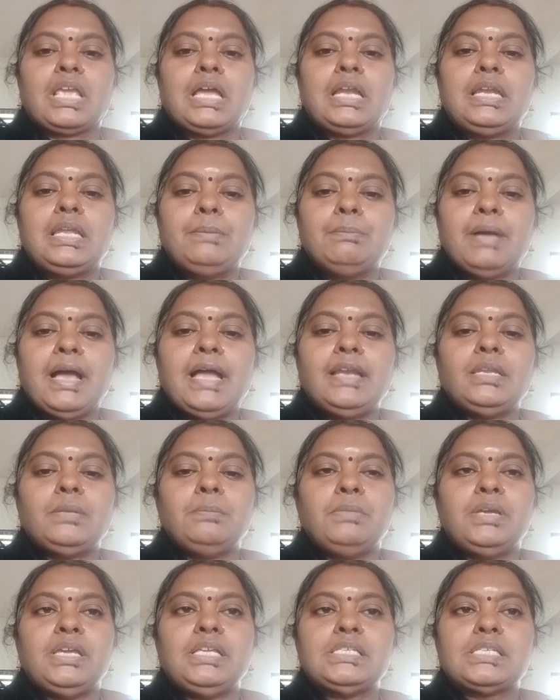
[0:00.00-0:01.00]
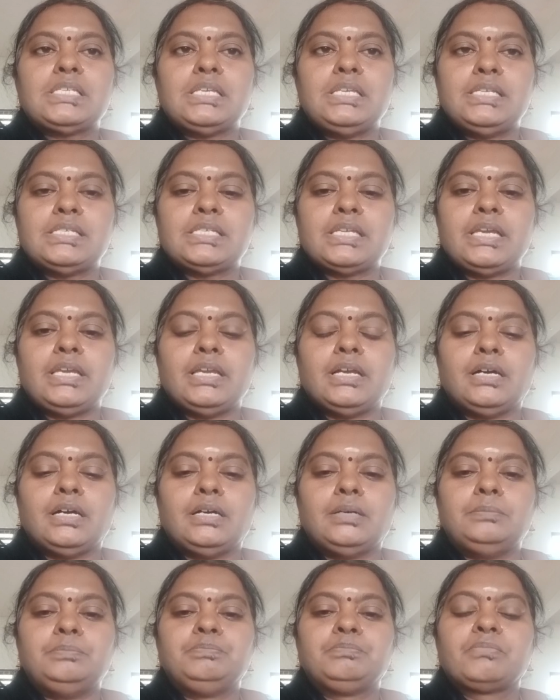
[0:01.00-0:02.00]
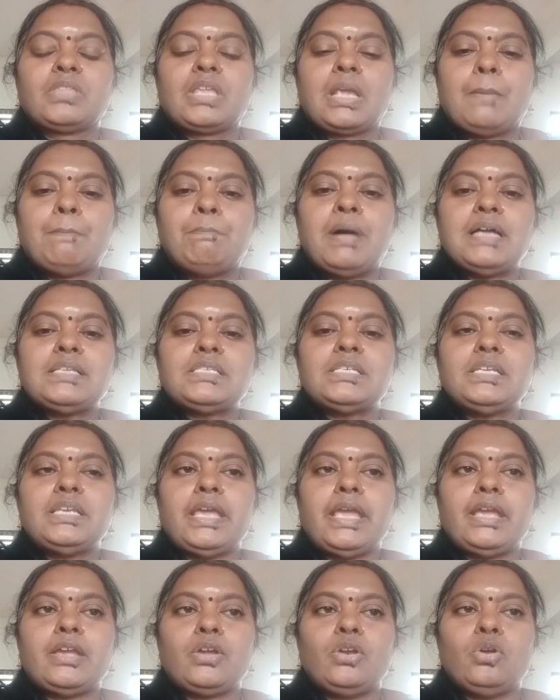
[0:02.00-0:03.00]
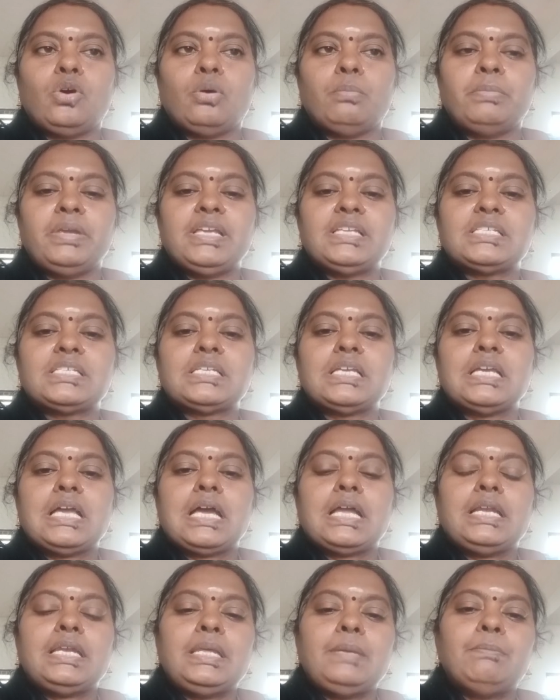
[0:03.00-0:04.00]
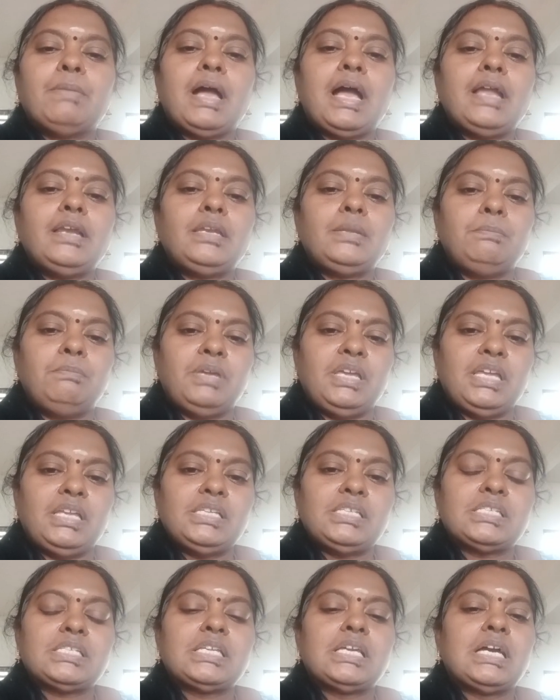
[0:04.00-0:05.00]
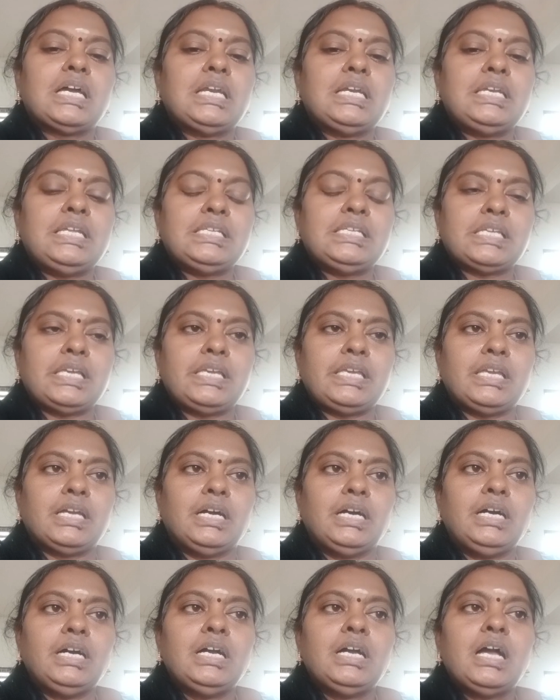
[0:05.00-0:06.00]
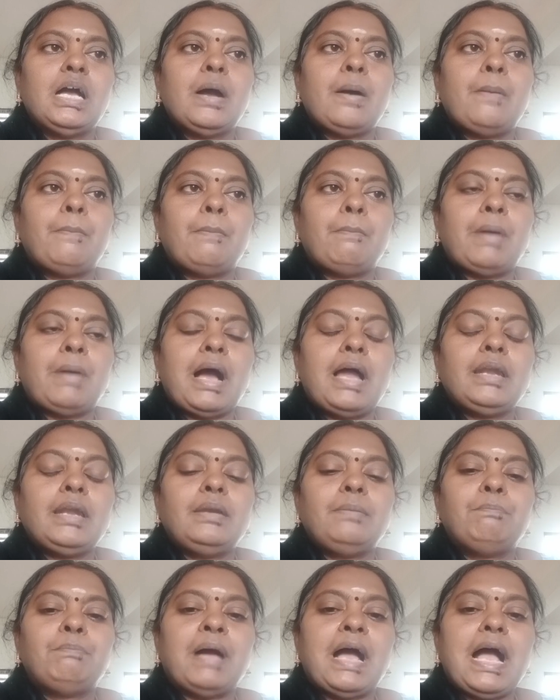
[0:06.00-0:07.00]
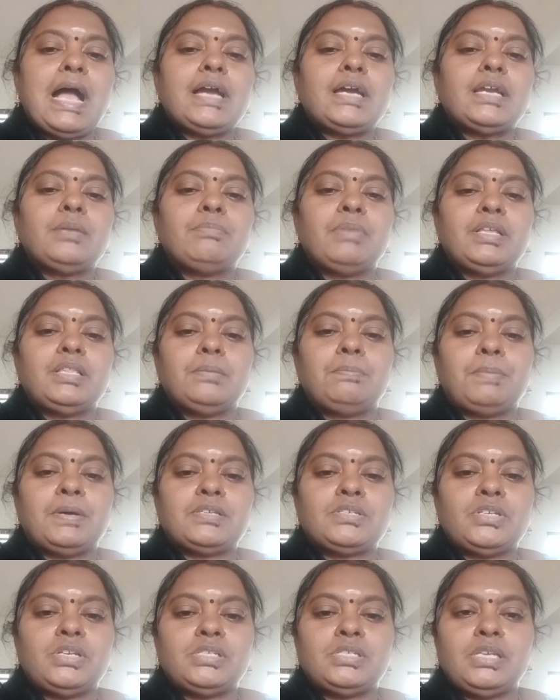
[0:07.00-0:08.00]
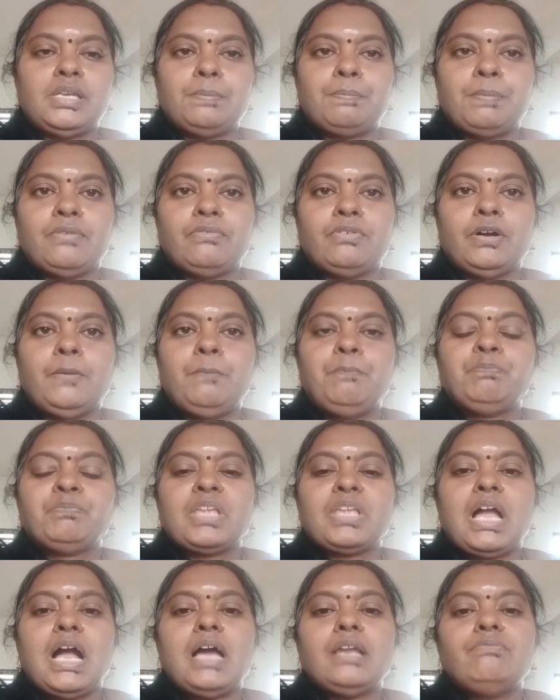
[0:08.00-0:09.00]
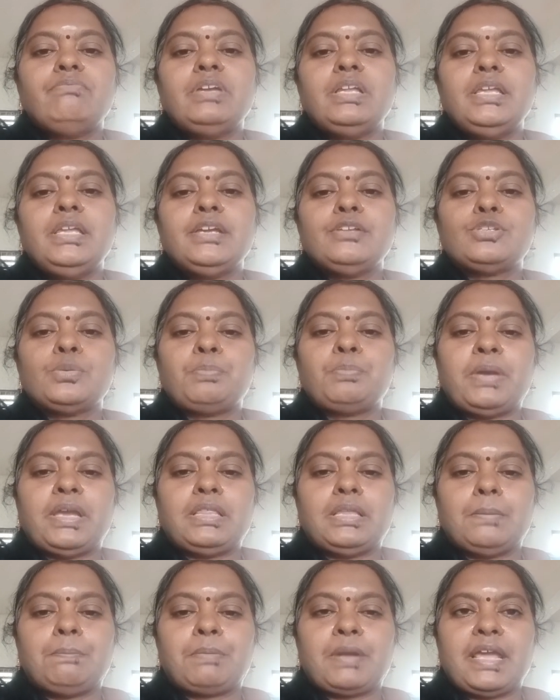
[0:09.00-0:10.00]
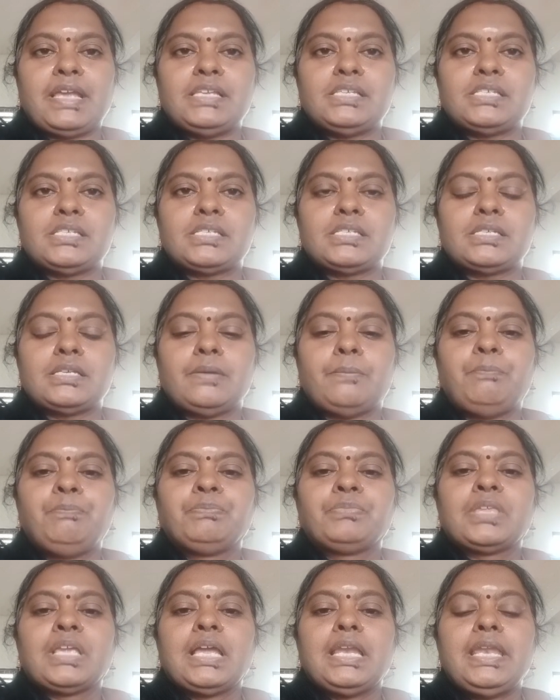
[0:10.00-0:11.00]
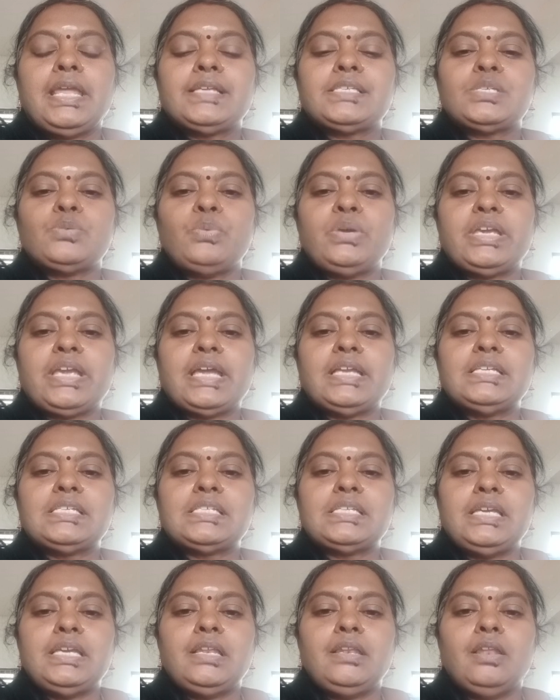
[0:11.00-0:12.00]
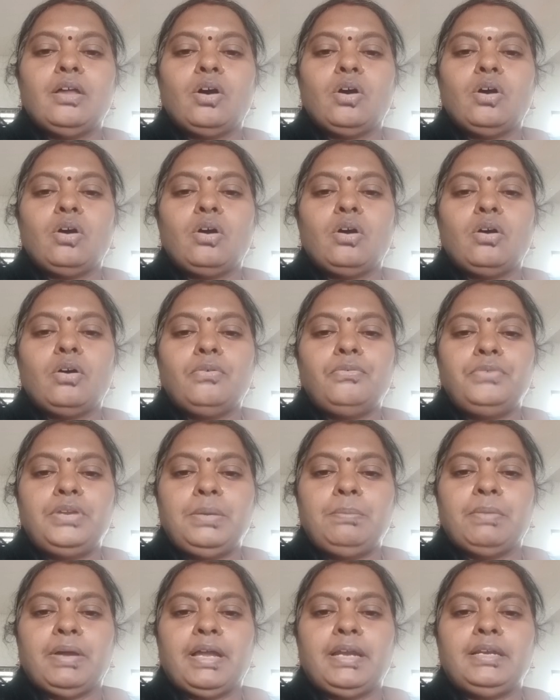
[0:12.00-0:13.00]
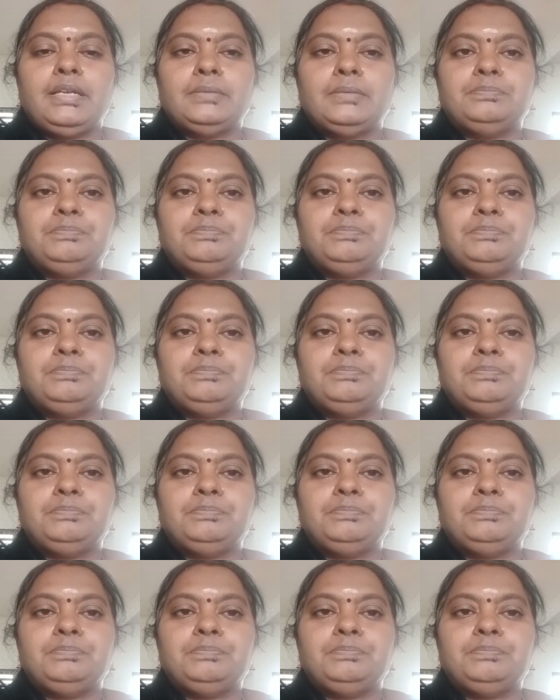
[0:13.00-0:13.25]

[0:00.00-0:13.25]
Demand means desire, but in economics, demand means desire and backed by the purchasing power and willing to pay the price. Next, we can see law of demand.